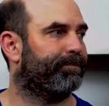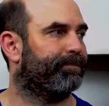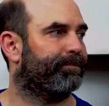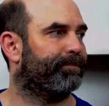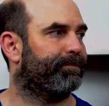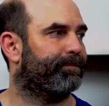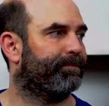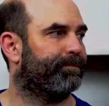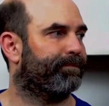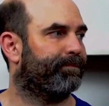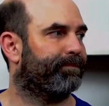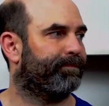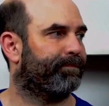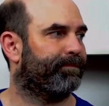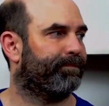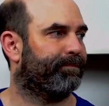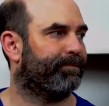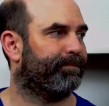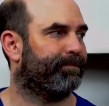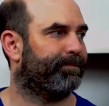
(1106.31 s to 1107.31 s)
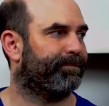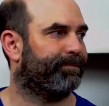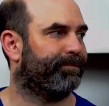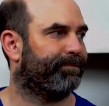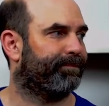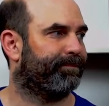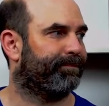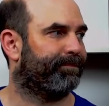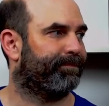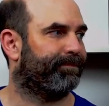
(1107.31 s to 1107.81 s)

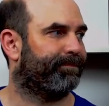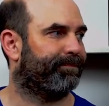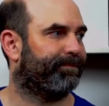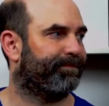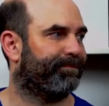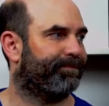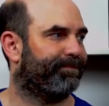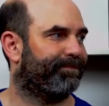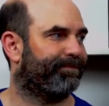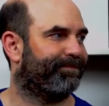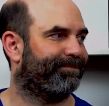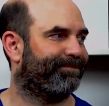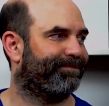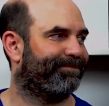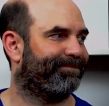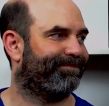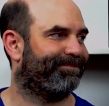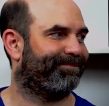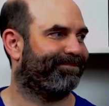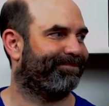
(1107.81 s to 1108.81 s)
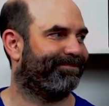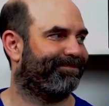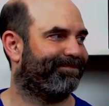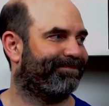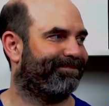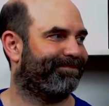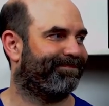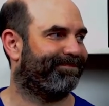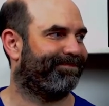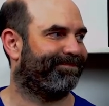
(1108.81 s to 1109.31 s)

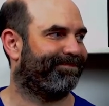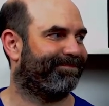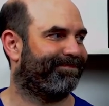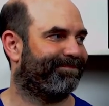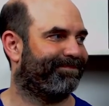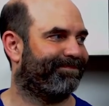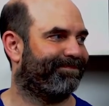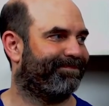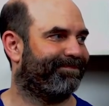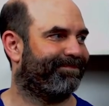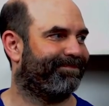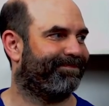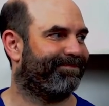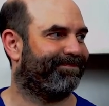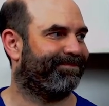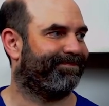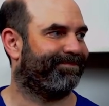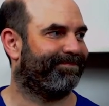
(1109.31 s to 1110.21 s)
(not speaking)